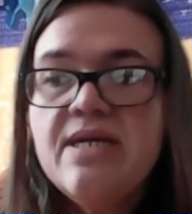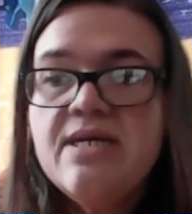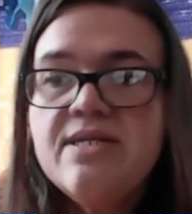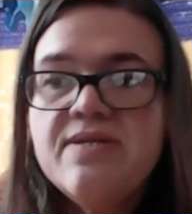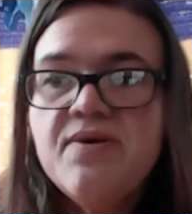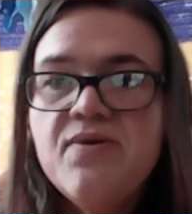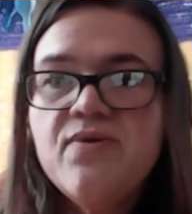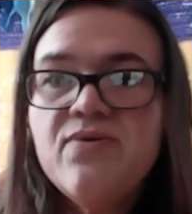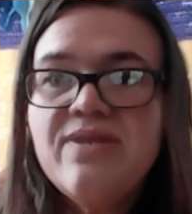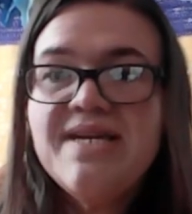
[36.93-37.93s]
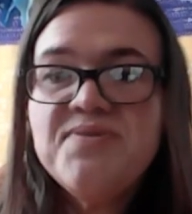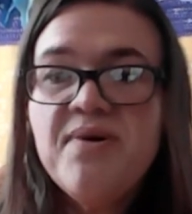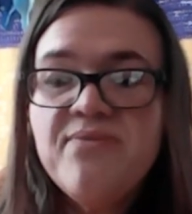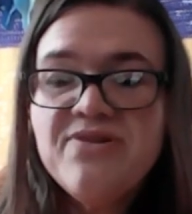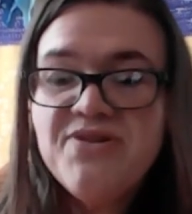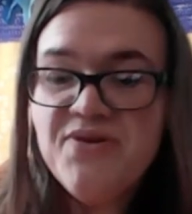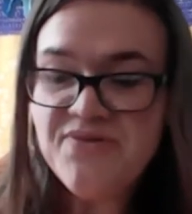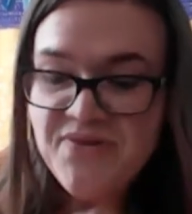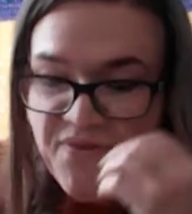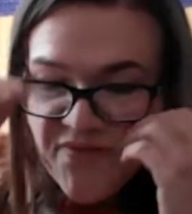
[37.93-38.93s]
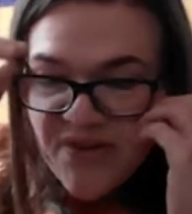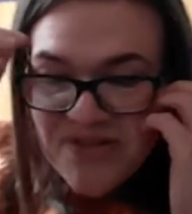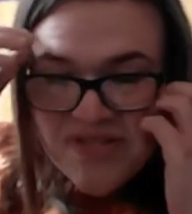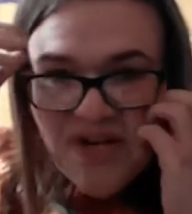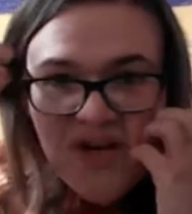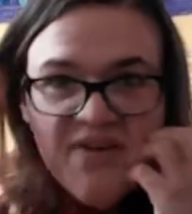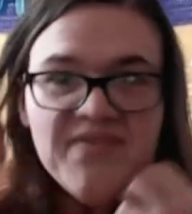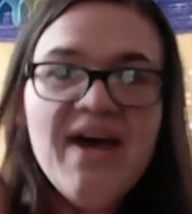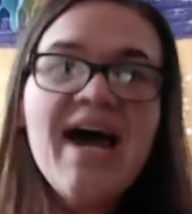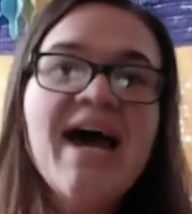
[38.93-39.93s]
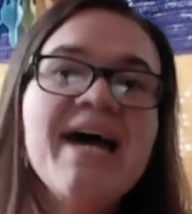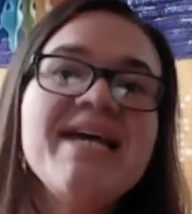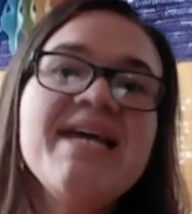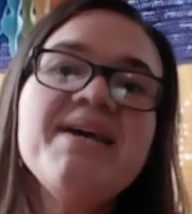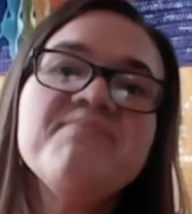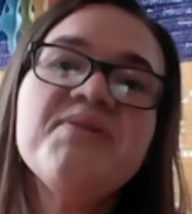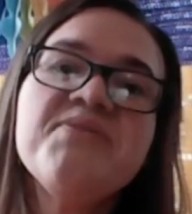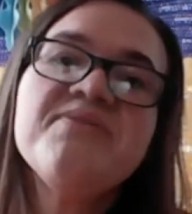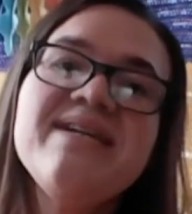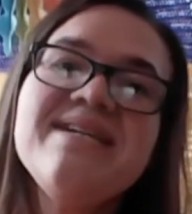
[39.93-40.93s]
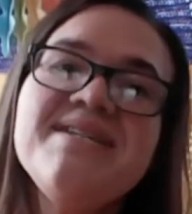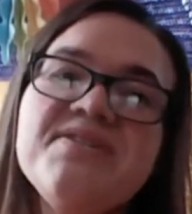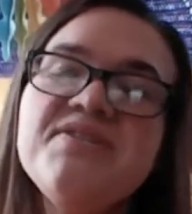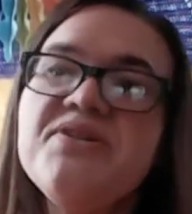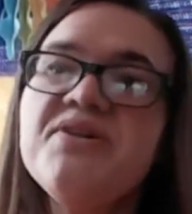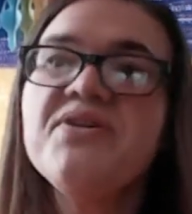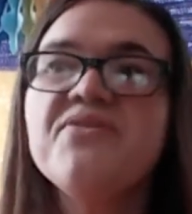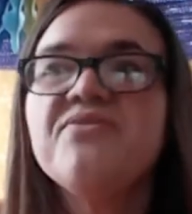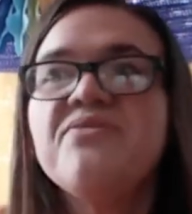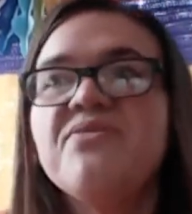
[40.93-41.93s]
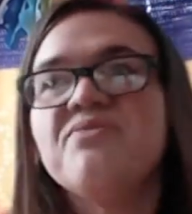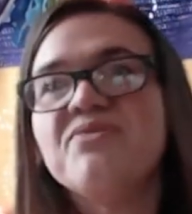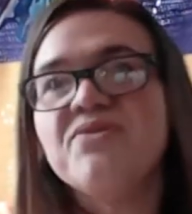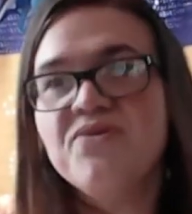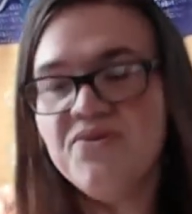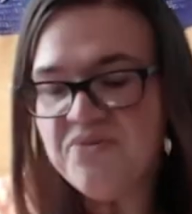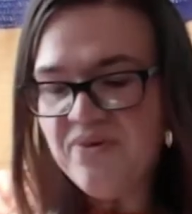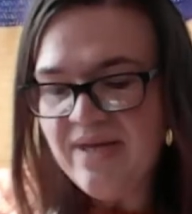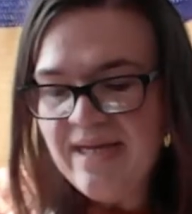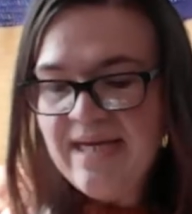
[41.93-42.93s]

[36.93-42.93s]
So that's what we'll do. So first off, I am going to go through